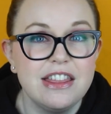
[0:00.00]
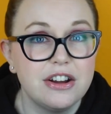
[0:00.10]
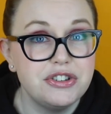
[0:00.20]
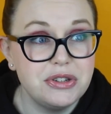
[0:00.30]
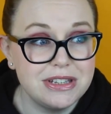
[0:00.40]

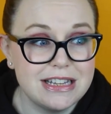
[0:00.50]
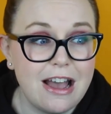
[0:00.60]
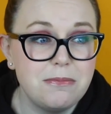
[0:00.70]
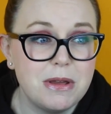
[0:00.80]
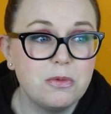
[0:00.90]
their juices
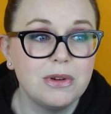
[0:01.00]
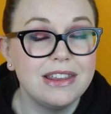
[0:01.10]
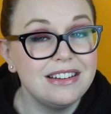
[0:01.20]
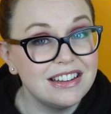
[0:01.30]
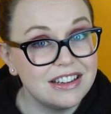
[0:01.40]
have been
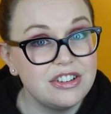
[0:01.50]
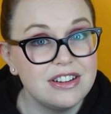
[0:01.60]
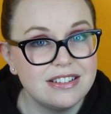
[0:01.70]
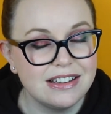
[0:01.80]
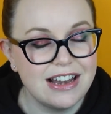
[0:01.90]
really
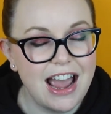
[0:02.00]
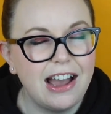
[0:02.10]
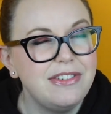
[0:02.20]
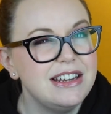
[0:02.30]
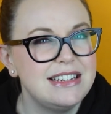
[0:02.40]
delicious and
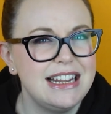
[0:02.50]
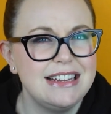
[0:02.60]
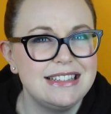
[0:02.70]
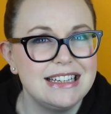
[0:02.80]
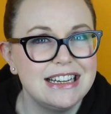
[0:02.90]
haven't
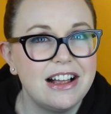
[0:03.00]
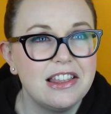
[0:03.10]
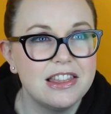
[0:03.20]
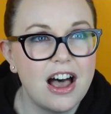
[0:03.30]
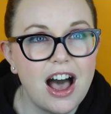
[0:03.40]
tasted
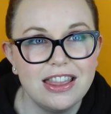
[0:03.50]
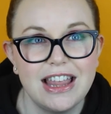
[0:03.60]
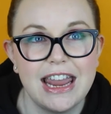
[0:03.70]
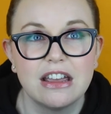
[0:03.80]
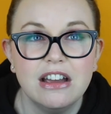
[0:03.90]
a lot
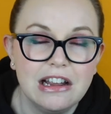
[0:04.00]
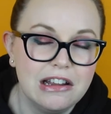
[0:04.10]
like,